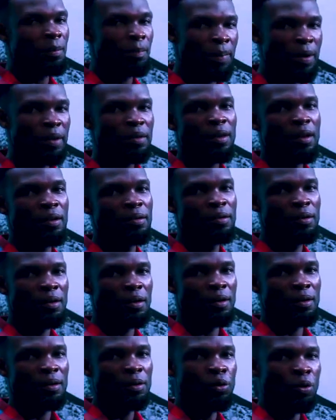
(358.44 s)
a pattern
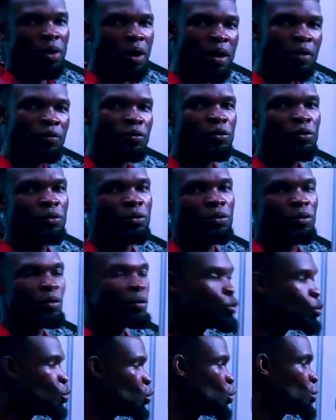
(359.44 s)
there you have to
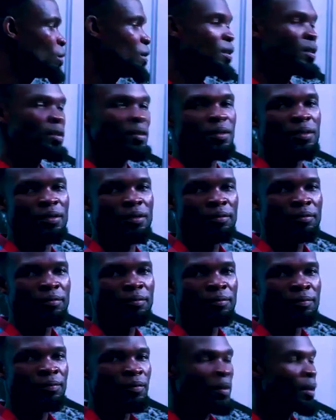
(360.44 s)
notice.
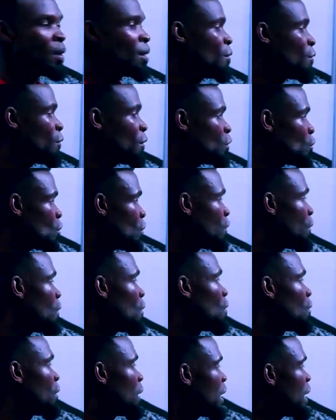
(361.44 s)
First of all,